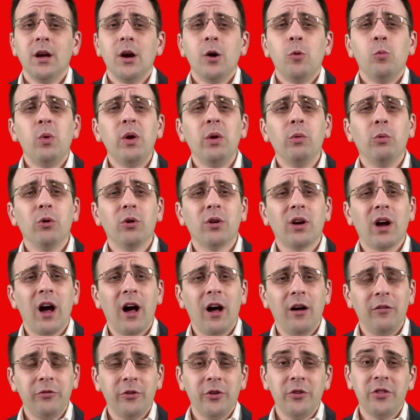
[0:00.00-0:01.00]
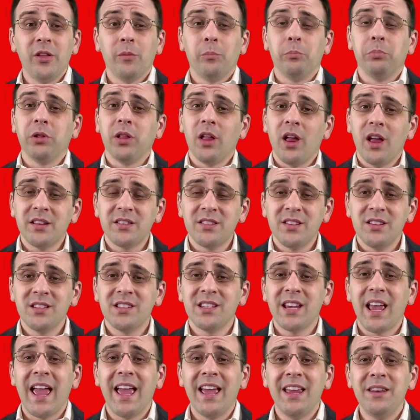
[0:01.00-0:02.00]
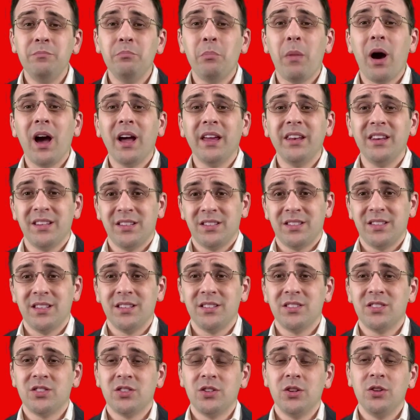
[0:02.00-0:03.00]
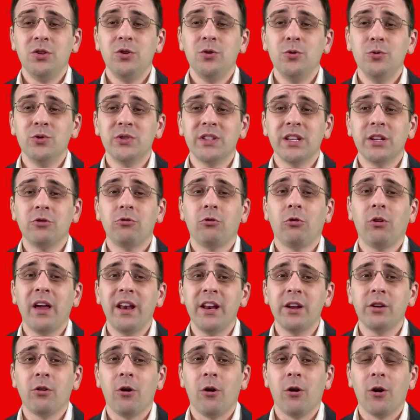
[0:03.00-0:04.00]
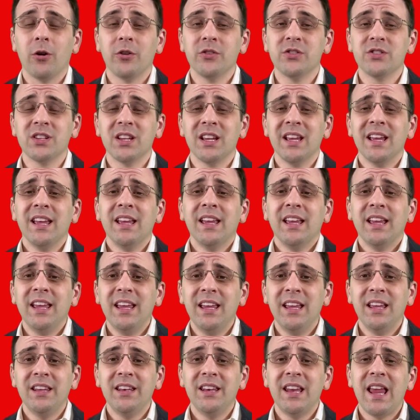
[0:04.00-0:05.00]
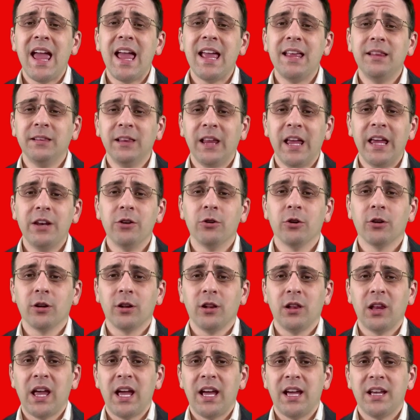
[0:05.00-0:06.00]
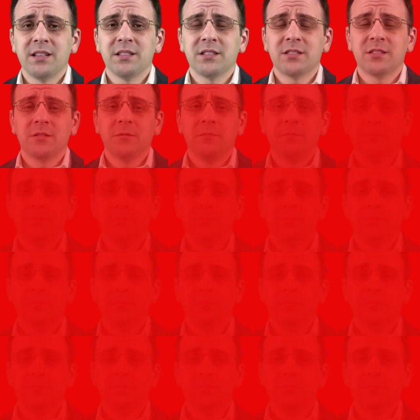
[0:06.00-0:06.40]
We will cover the pluses and minuses to using credit cards in a later class.